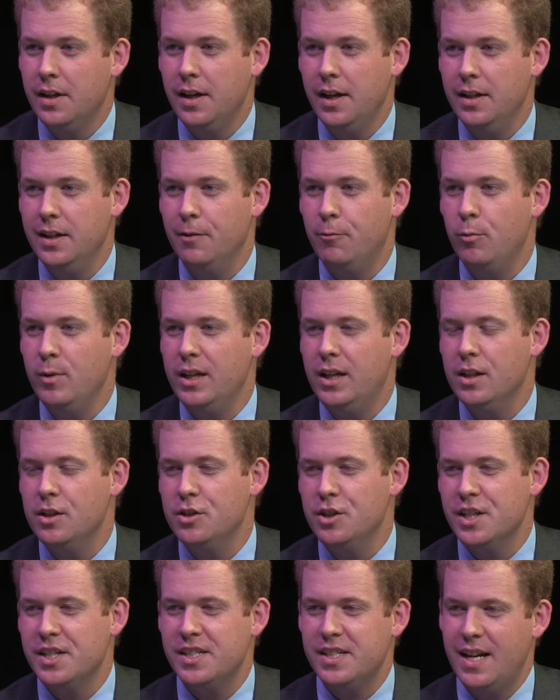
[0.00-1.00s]
And if we can
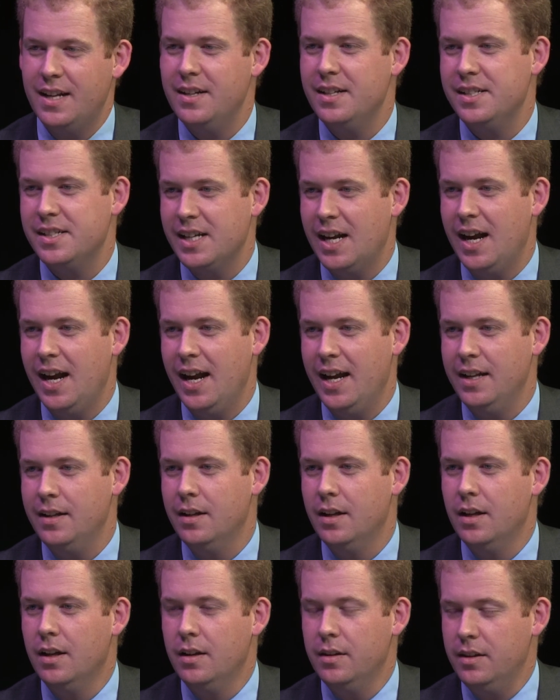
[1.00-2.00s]
just set
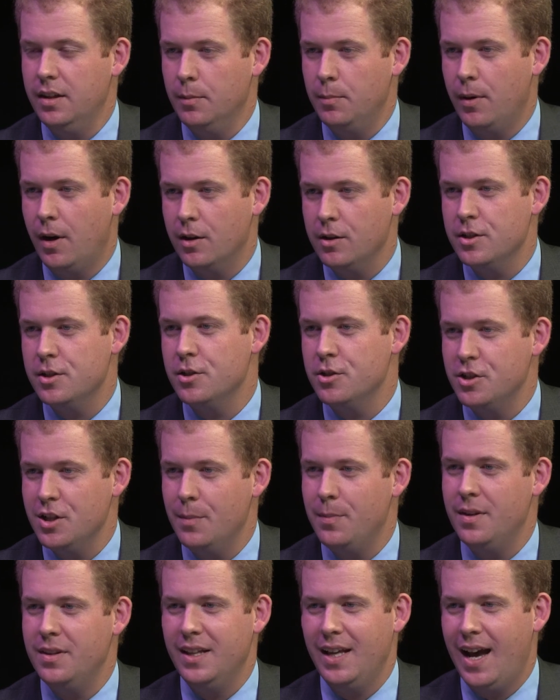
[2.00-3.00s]
aside the
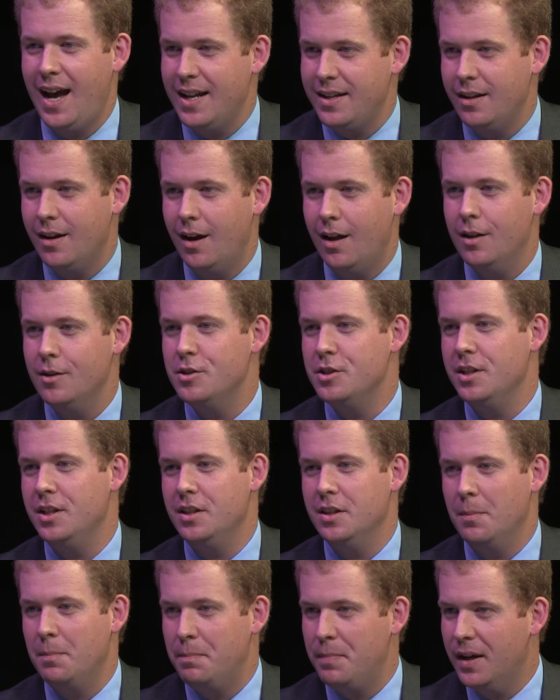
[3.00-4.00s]
partisanship and the ideology
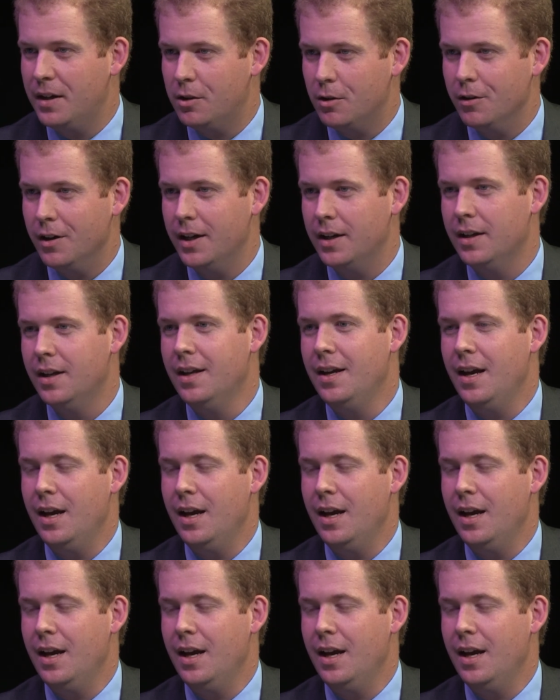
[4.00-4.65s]
and the bickering